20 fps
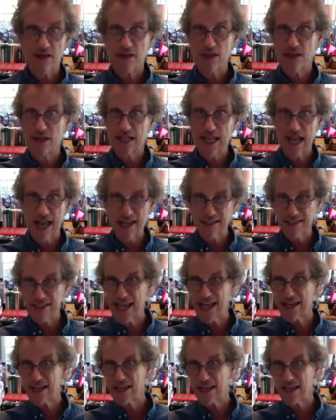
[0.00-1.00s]
and then
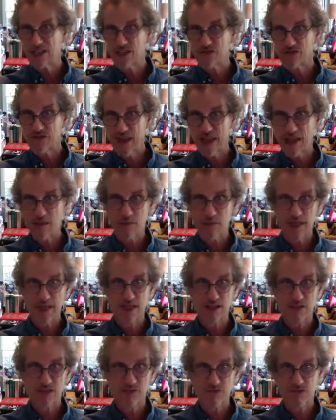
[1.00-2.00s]
contacting his family
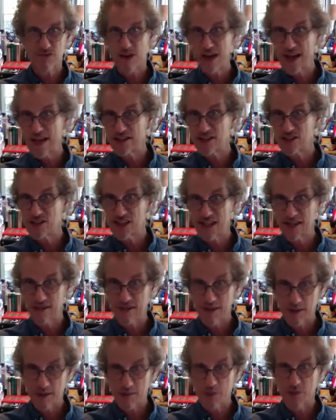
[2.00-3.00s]
and his friends
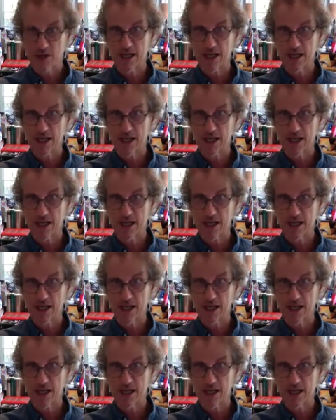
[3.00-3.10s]
and